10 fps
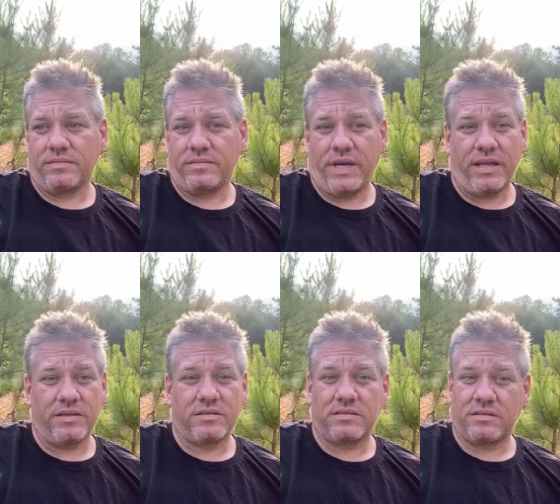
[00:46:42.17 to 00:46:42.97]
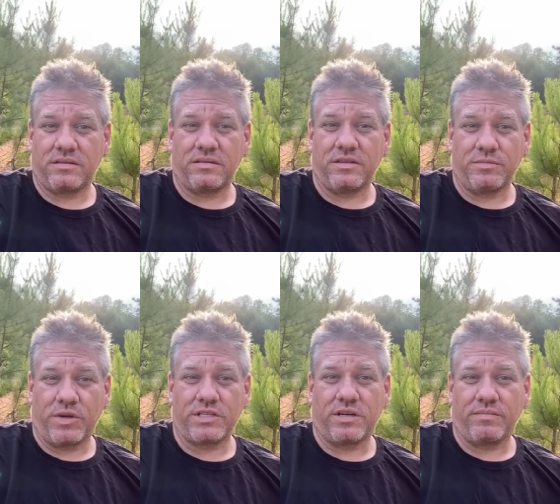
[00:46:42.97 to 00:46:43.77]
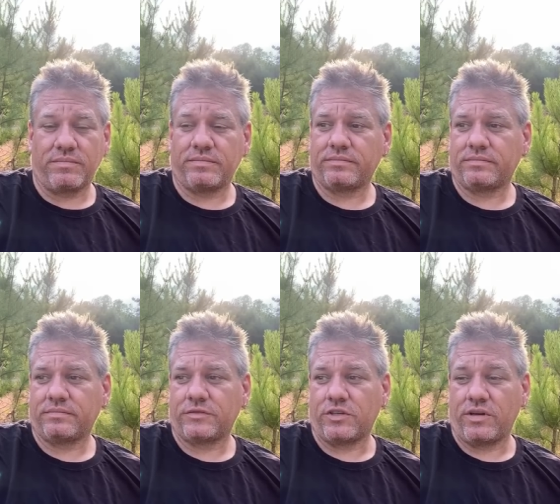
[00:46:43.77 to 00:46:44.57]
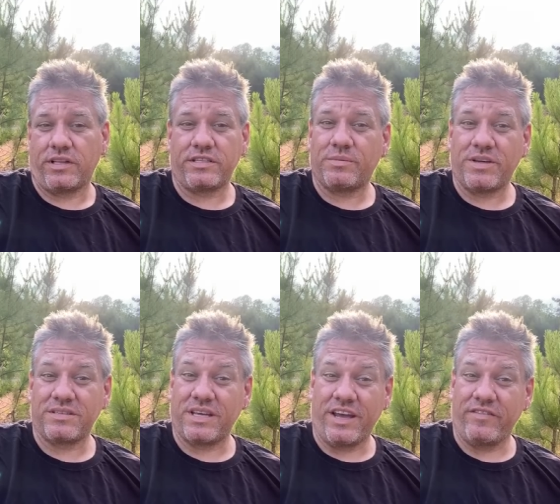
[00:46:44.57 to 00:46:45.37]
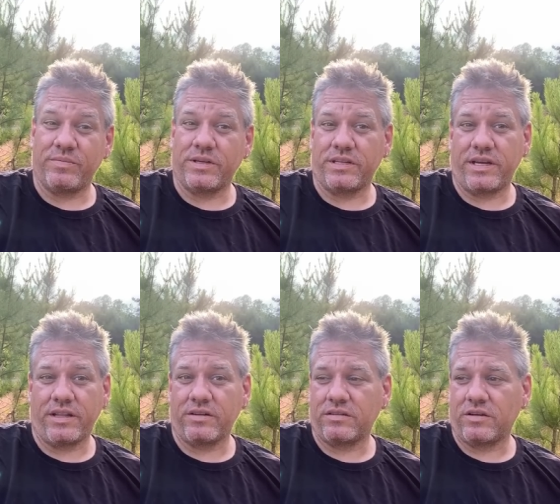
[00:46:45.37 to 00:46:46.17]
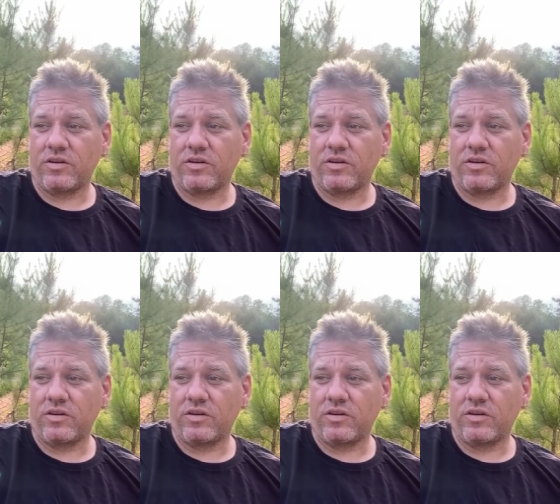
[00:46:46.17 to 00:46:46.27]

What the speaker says: Yeah, there's a bunch of them. So at least they're being saved, but yeah, they're